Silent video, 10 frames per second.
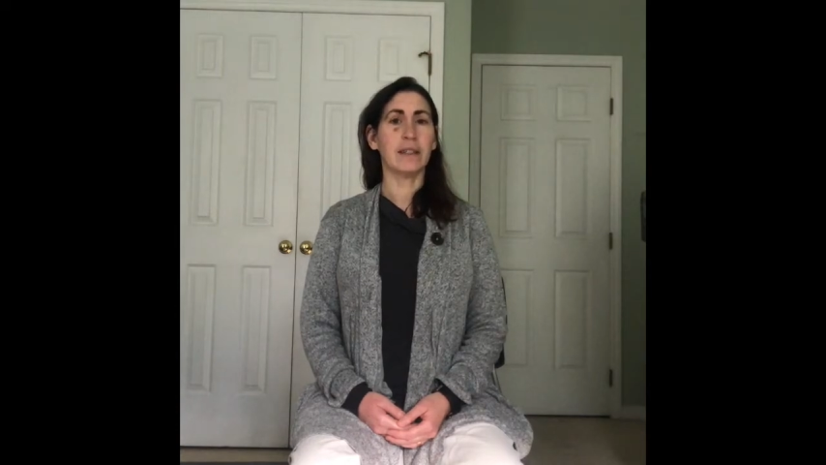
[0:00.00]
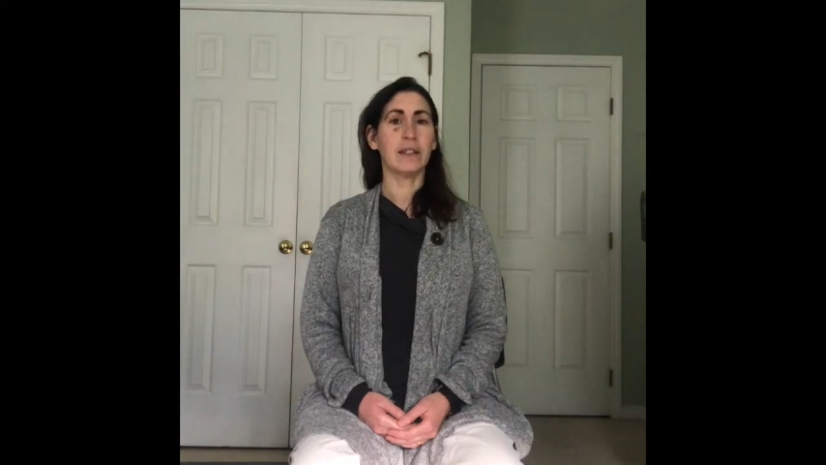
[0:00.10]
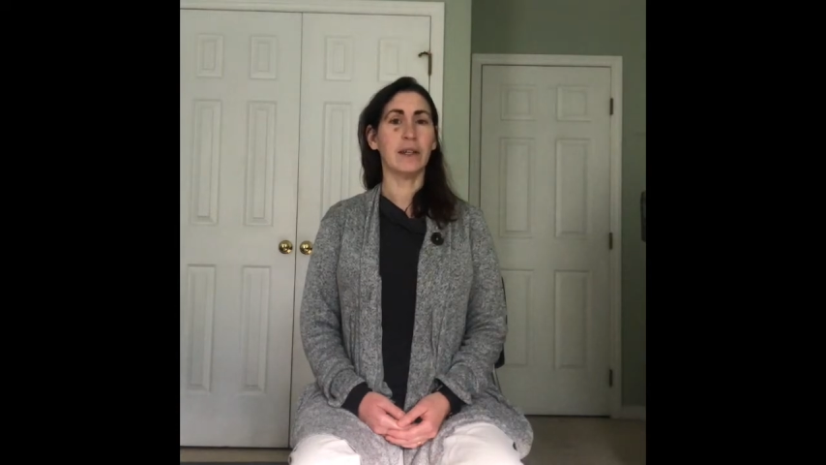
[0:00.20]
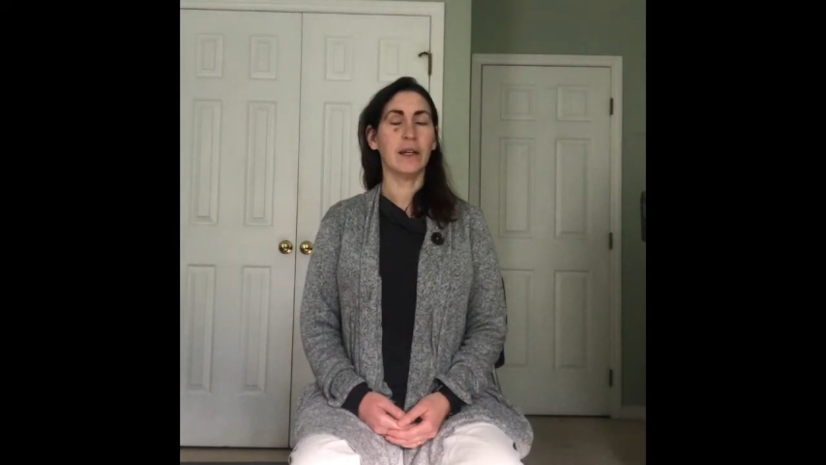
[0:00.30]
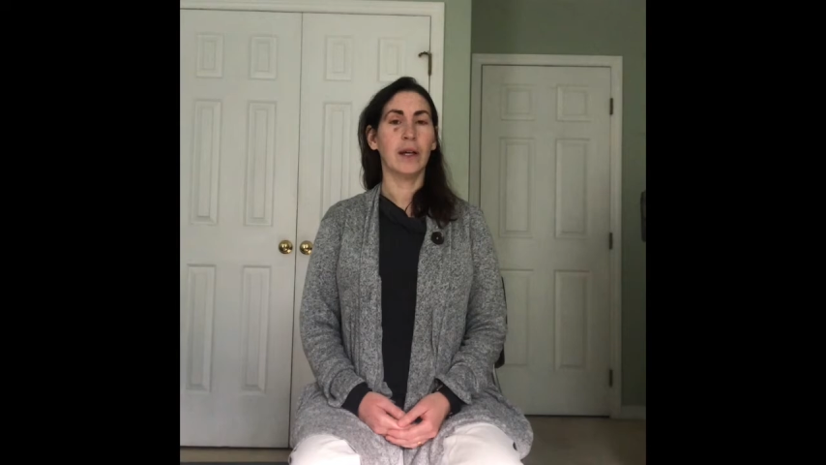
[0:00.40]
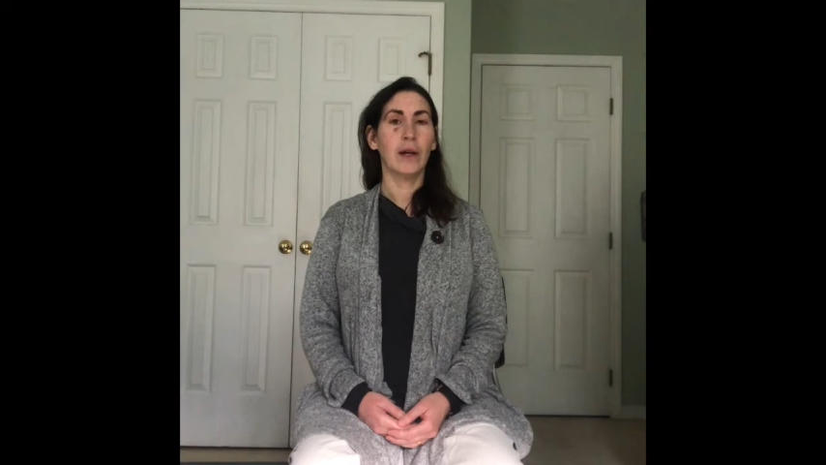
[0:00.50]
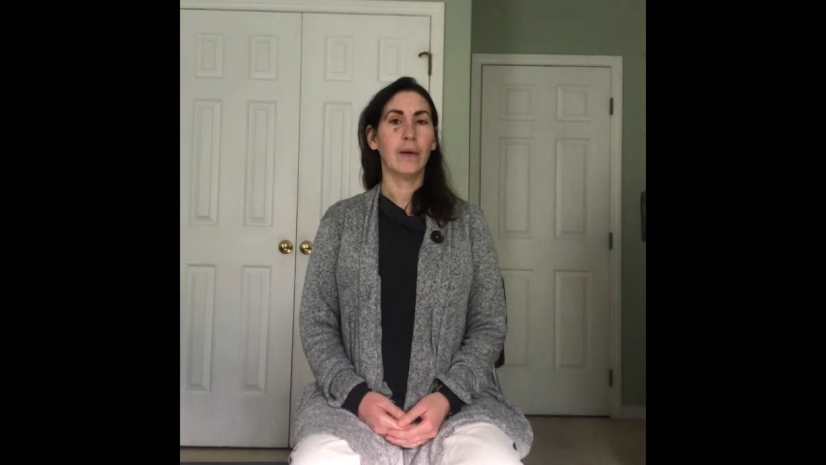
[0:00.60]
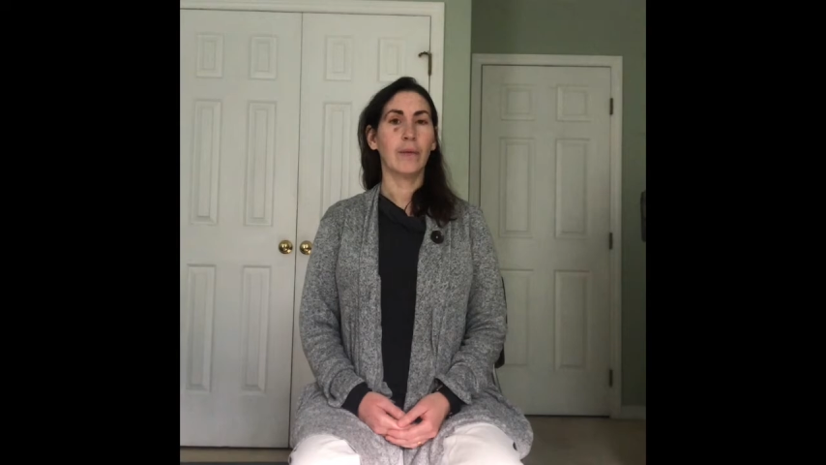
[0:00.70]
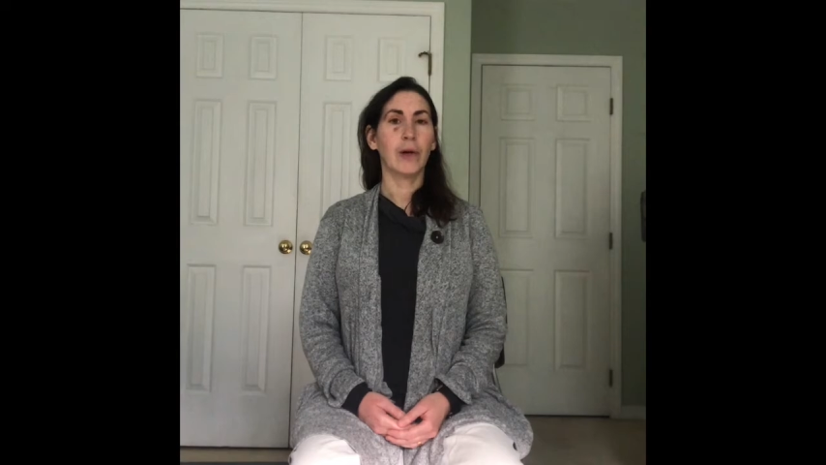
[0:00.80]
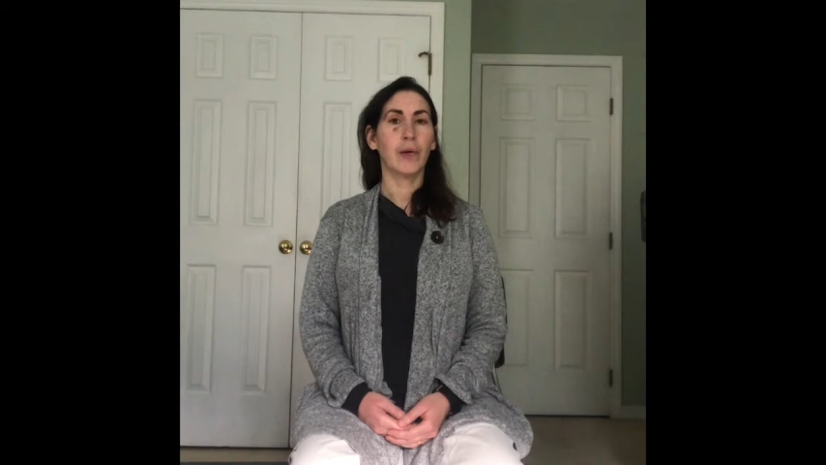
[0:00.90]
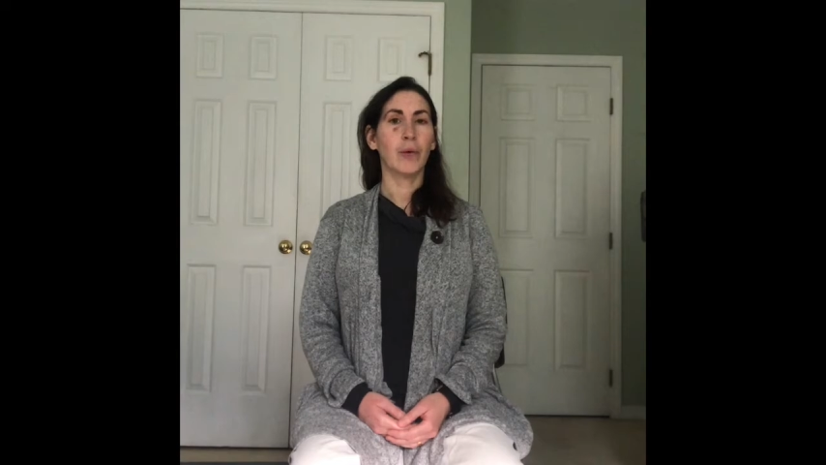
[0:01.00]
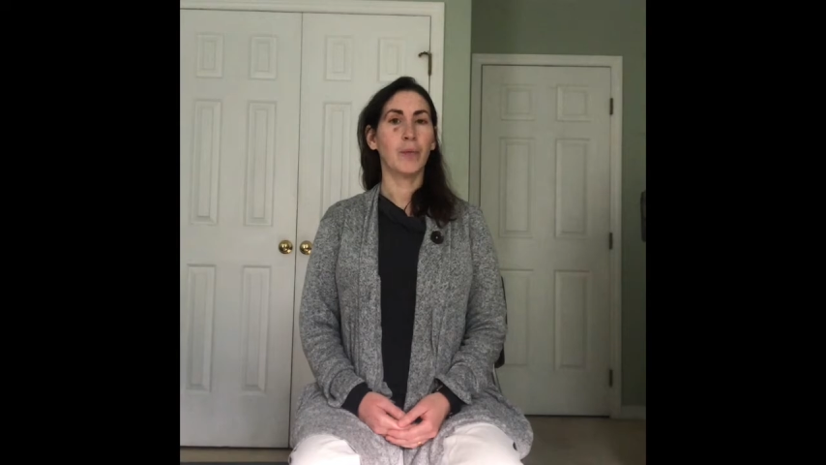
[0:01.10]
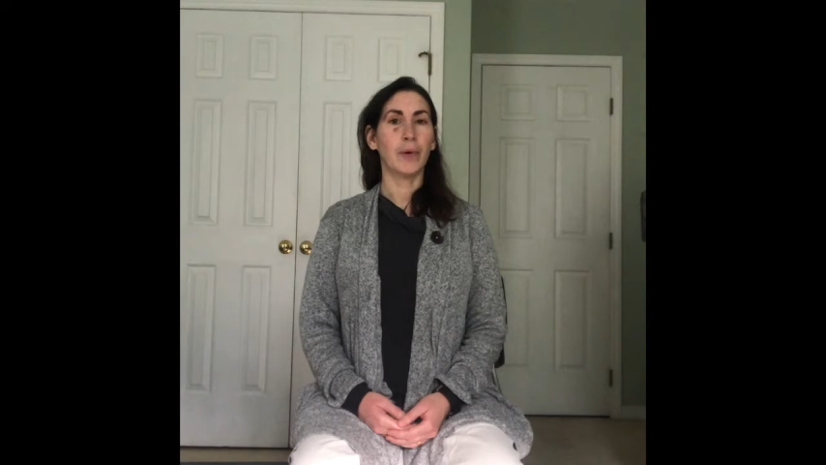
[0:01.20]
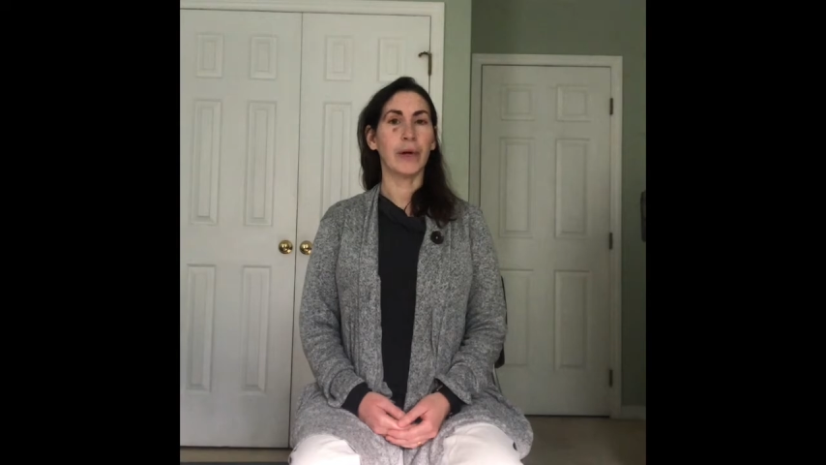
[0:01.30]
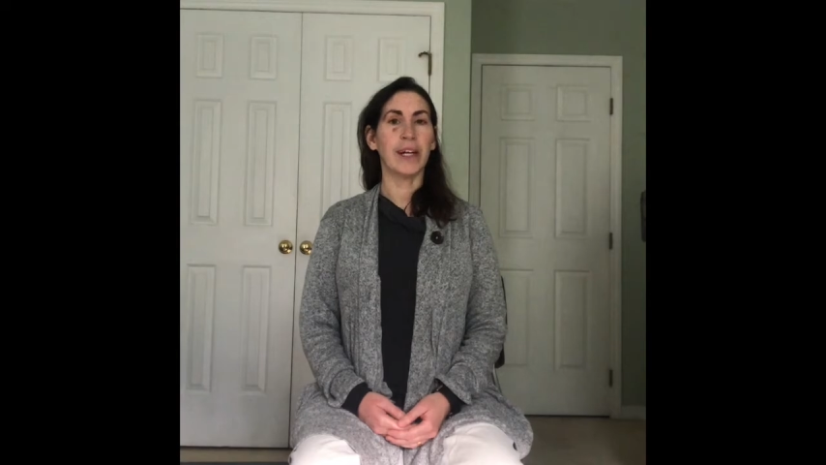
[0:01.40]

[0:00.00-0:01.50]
to recuperate.